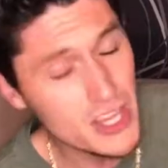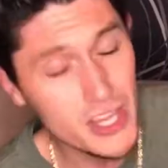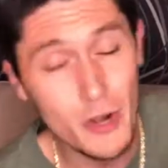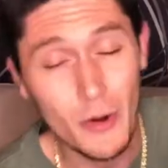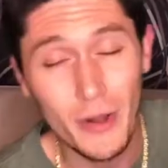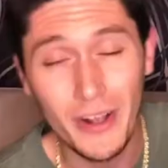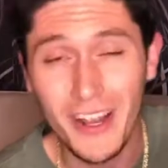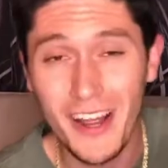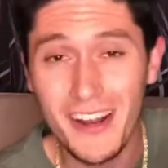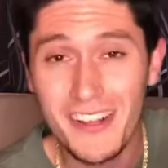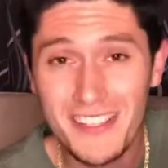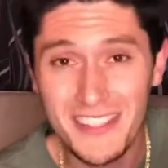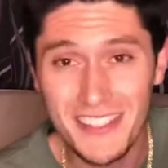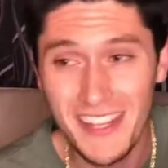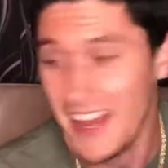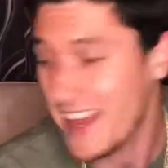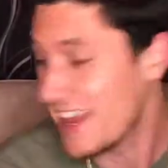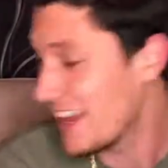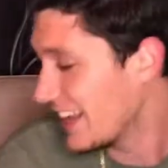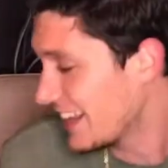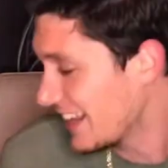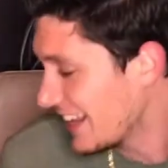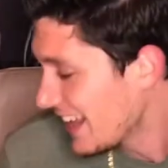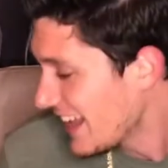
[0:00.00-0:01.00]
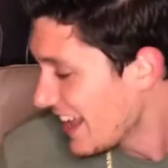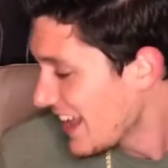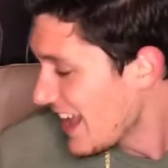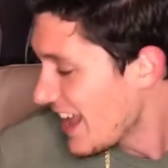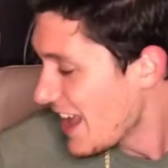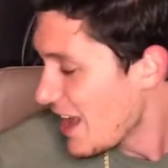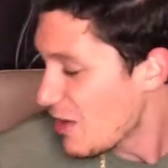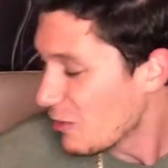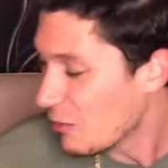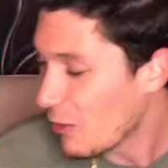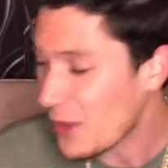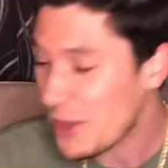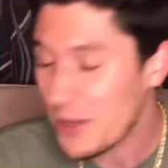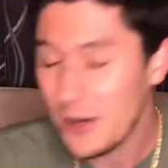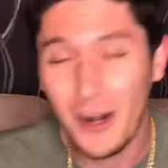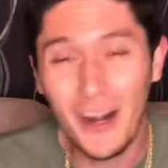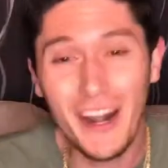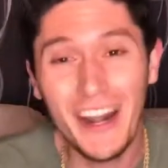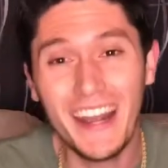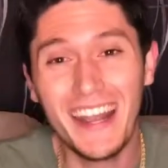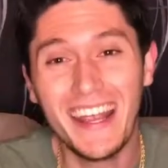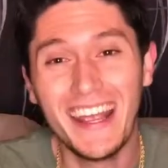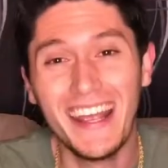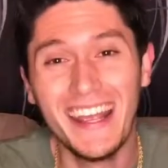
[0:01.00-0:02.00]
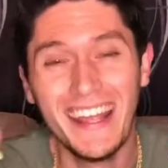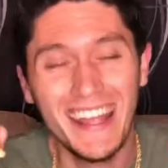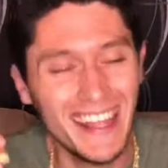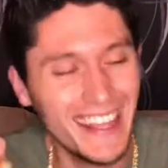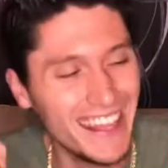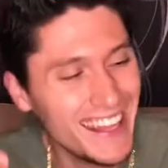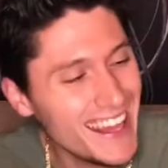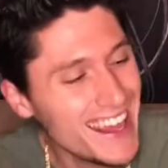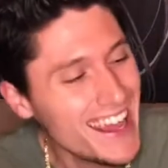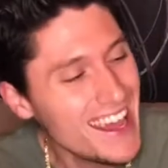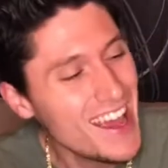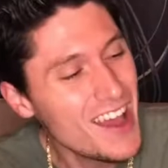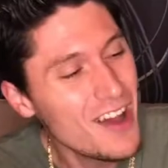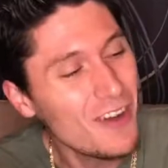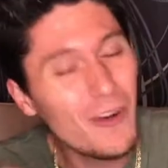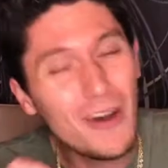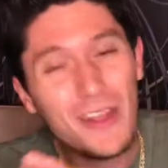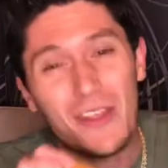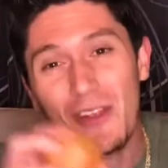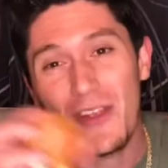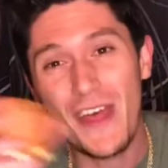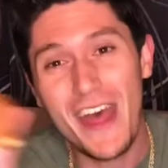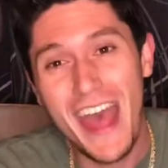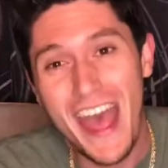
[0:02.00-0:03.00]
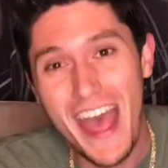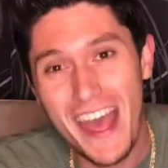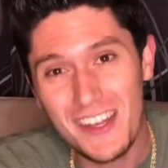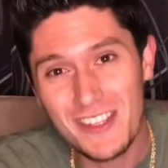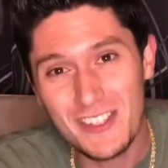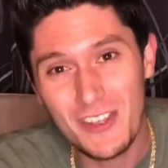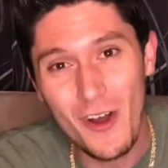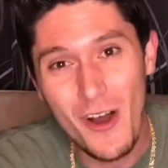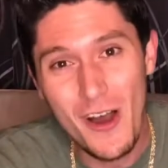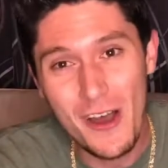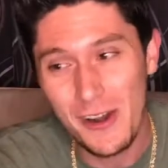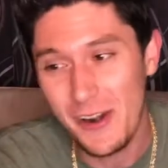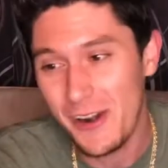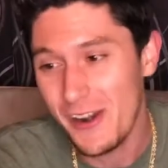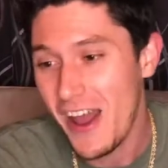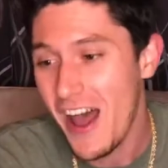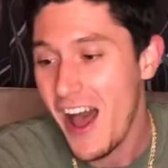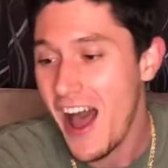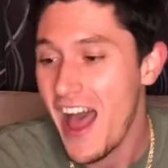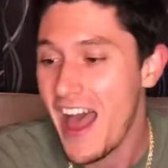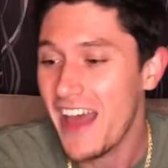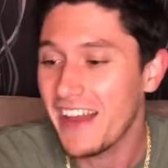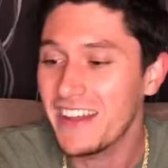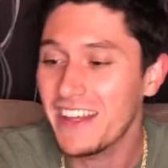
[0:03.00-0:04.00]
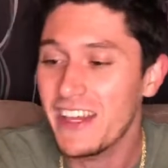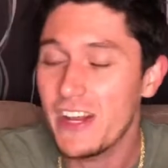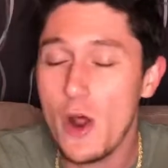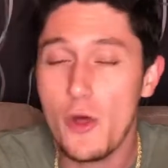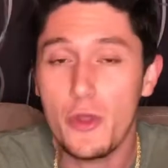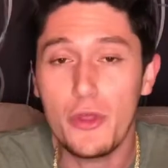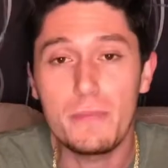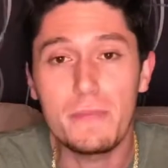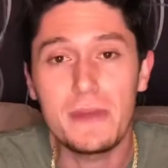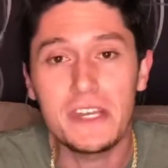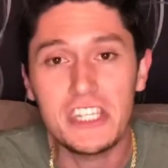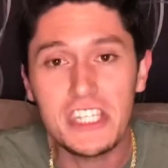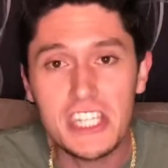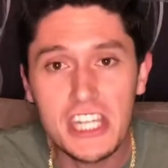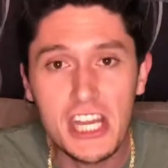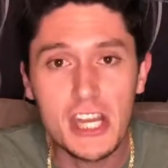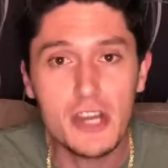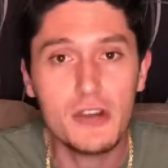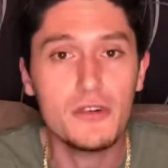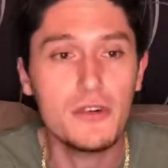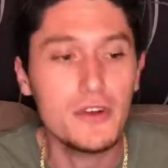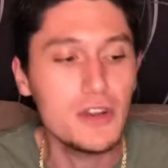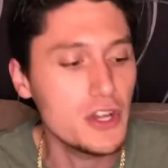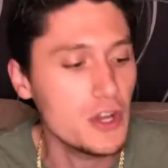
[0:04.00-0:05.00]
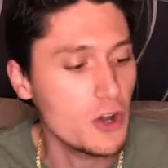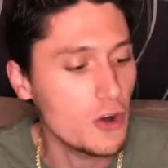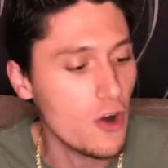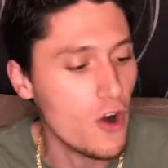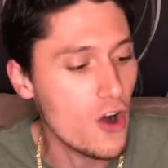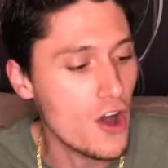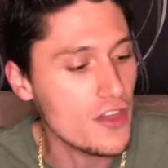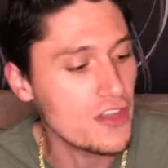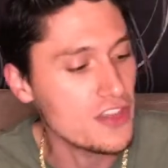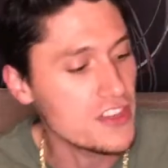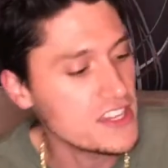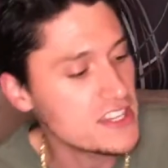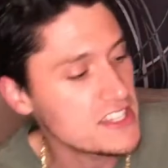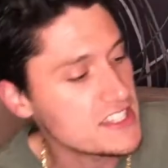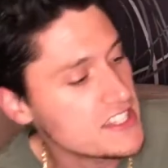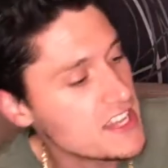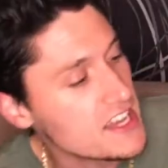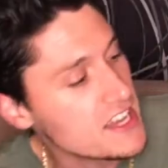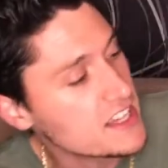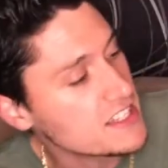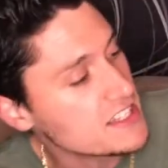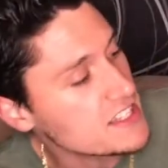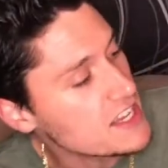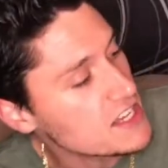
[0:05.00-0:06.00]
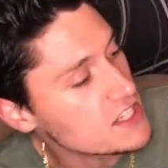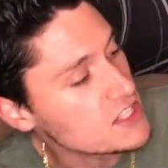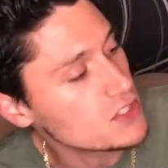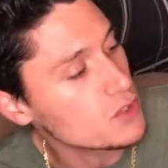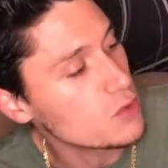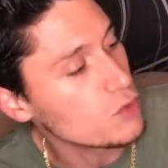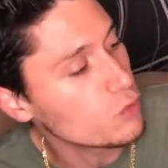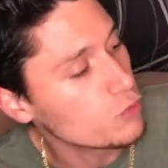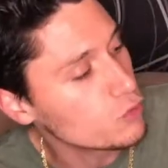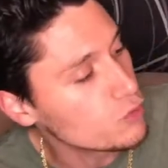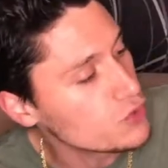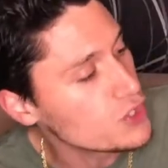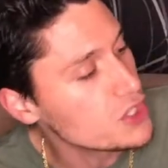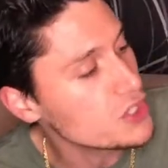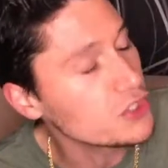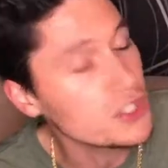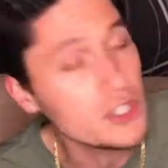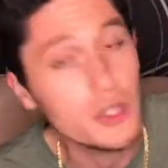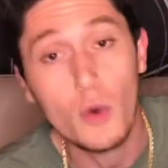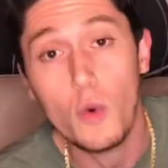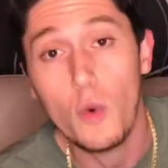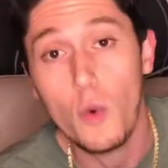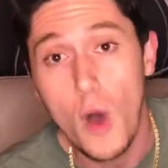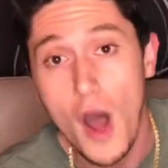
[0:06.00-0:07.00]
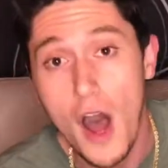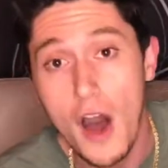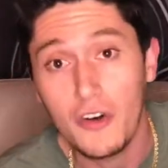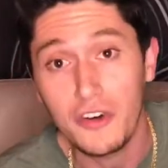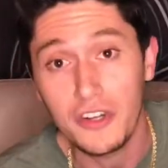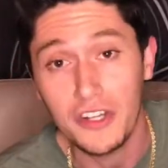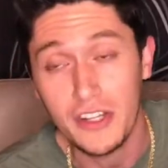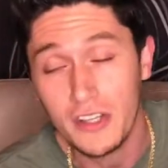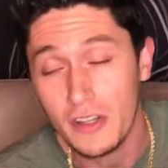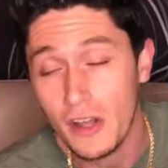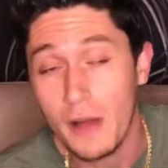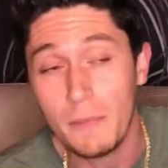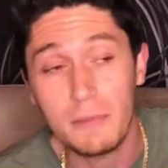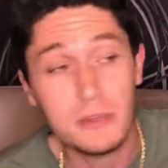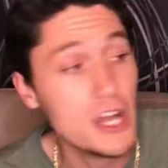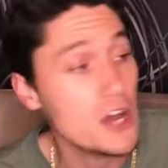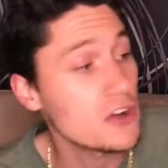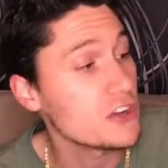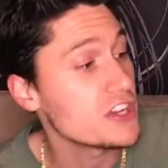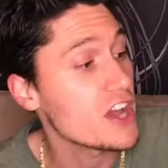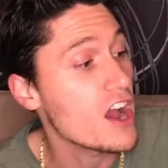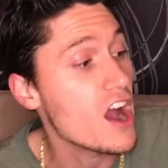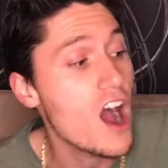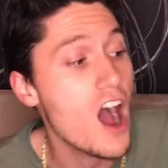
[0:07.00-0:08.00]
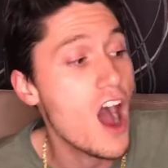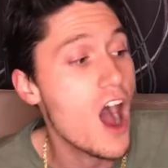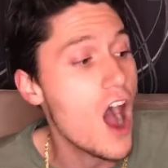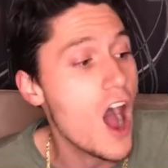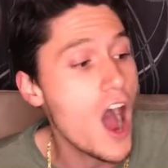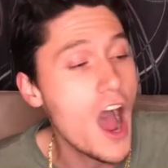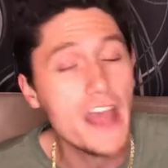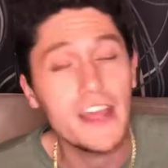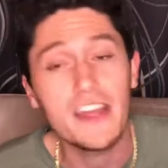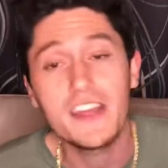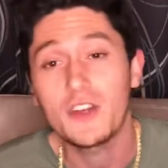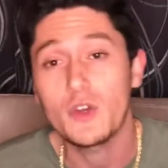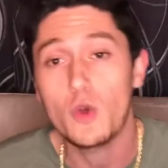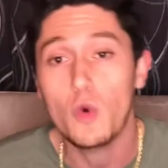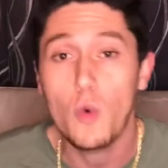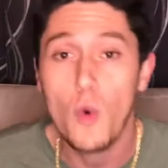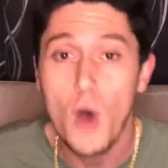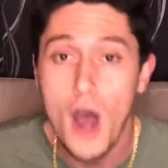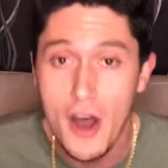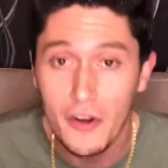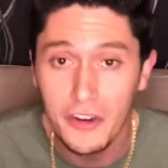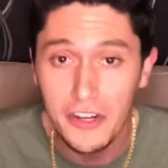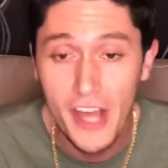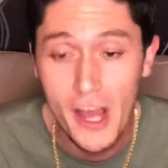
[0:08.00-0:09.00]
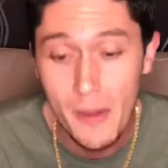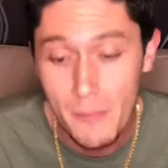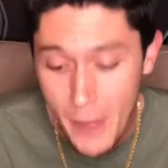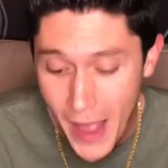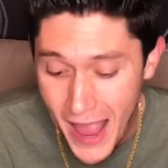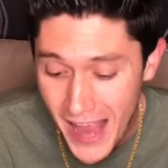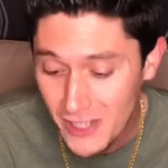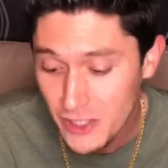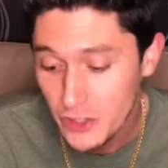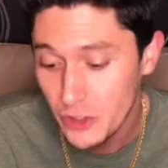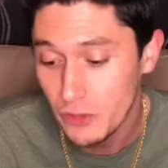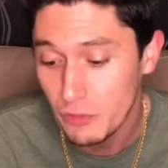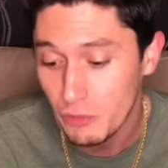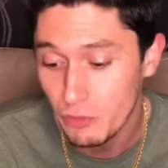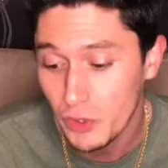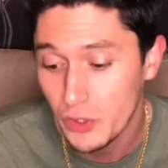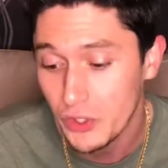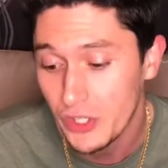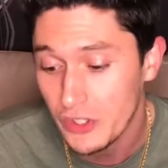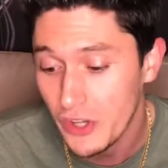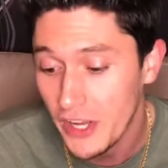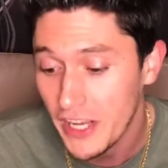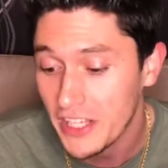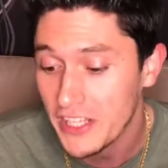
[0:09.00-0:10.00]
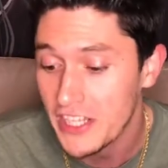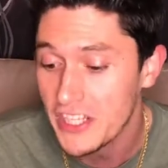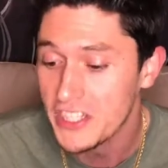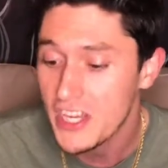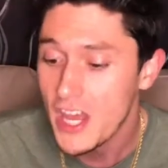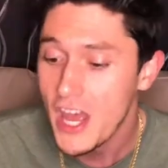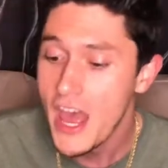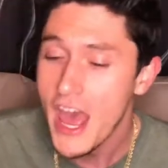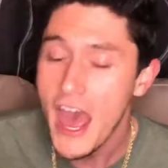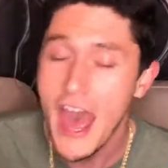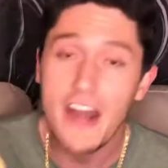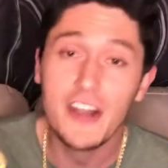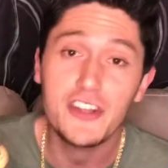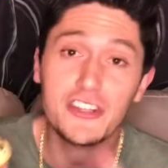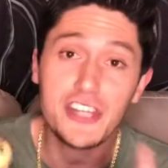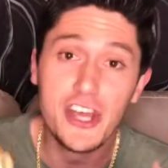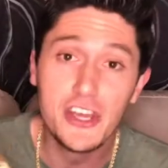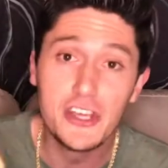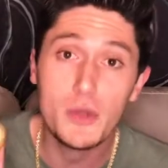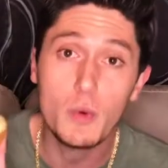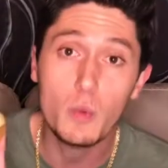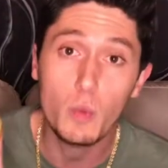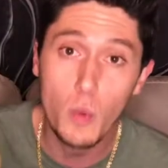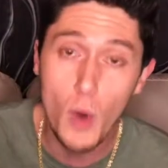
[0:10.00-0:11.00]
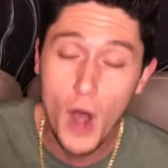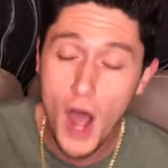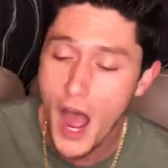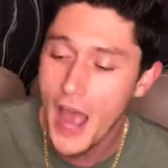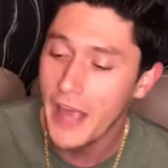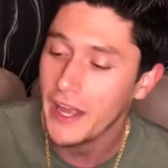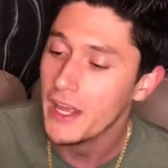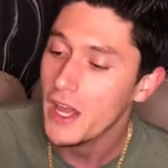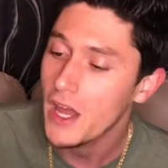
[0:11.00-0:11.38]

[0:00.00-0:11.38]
gotta say, whether whether the head's on or not, the material on these things is really quality. I'm telling you, high quality. I'm actually really liking this, and I'll tell you why.